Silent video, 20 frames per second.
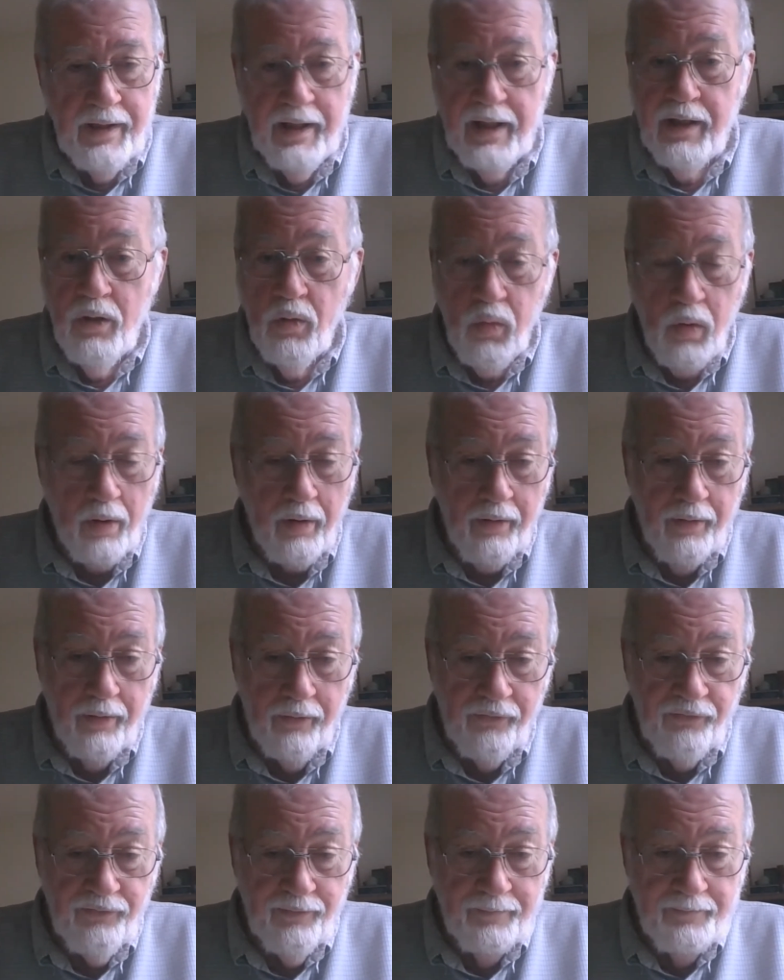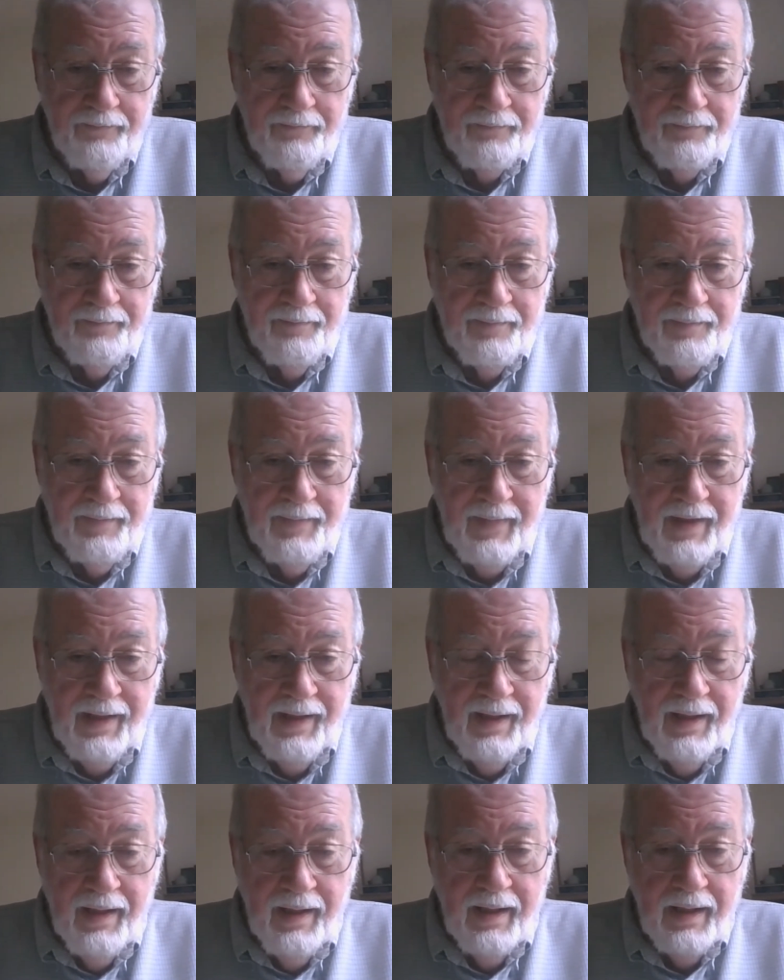gig workers
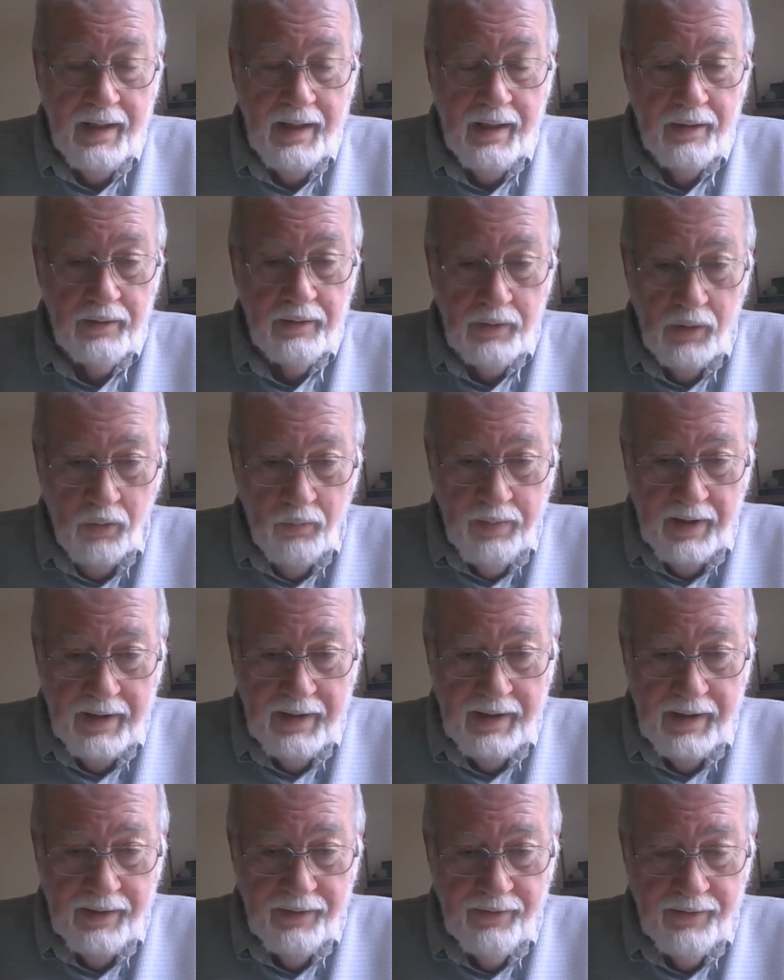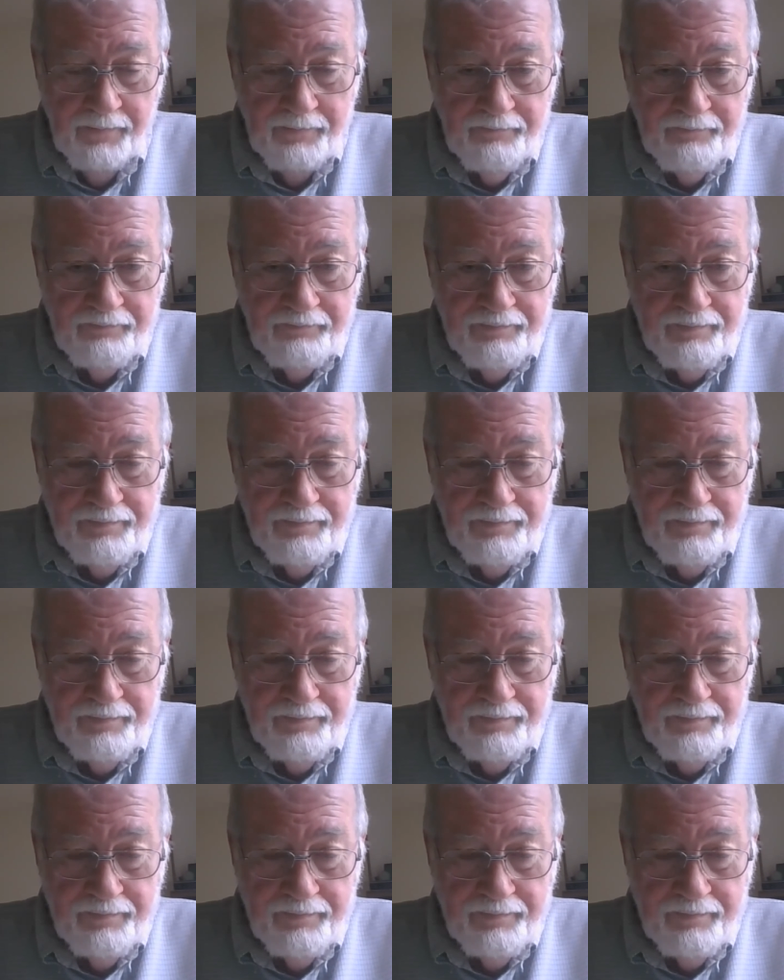in low paid,